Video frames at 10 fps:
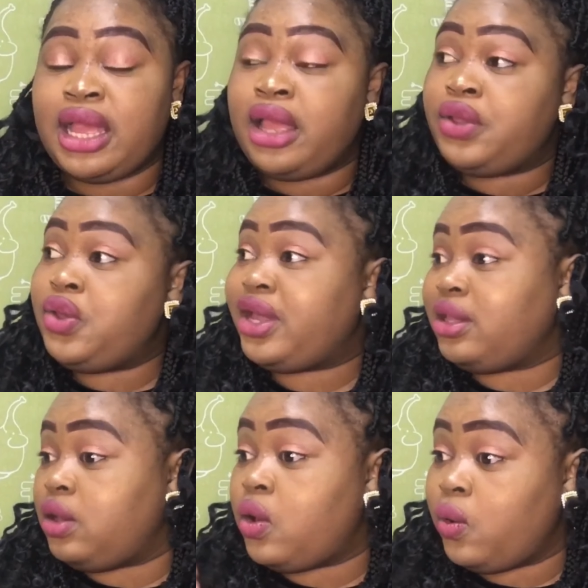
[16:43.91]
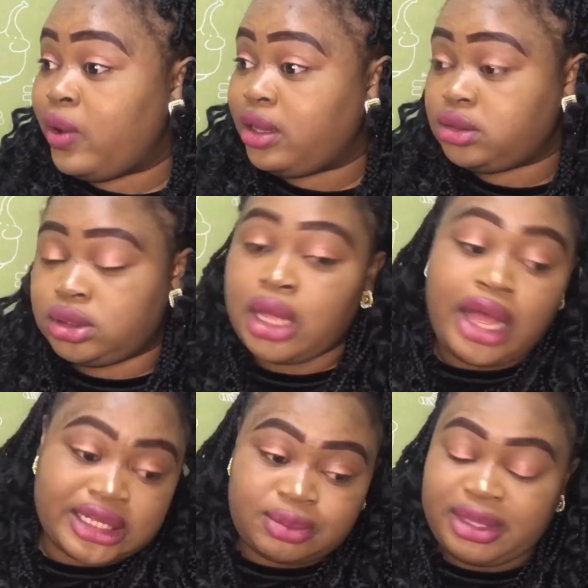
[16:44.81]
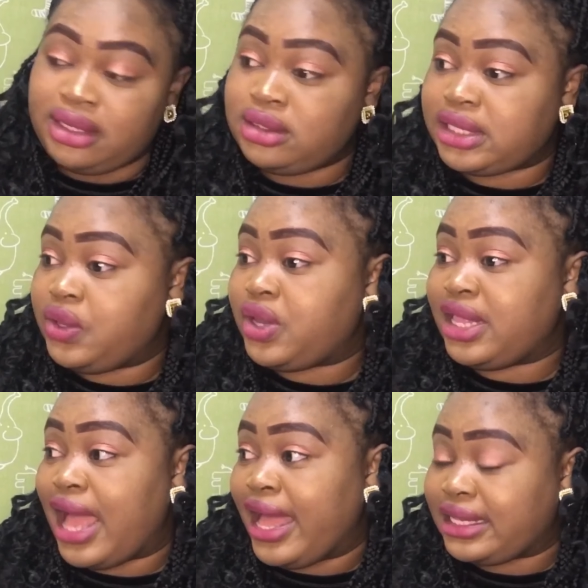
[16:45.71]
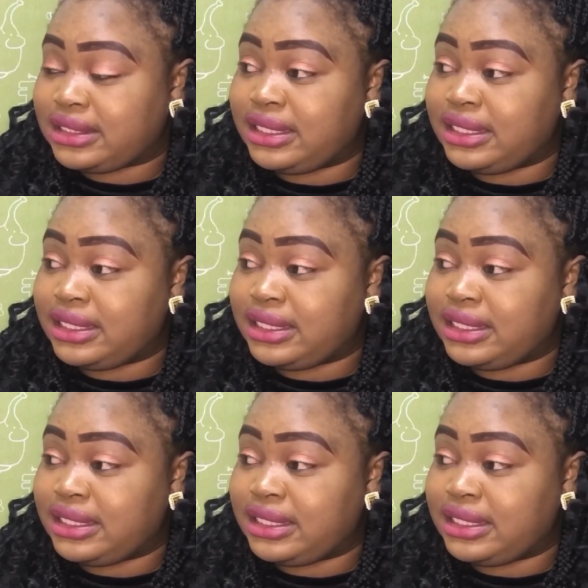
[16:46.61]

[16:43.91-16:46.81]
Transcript: You can go to the hospitals and you can ask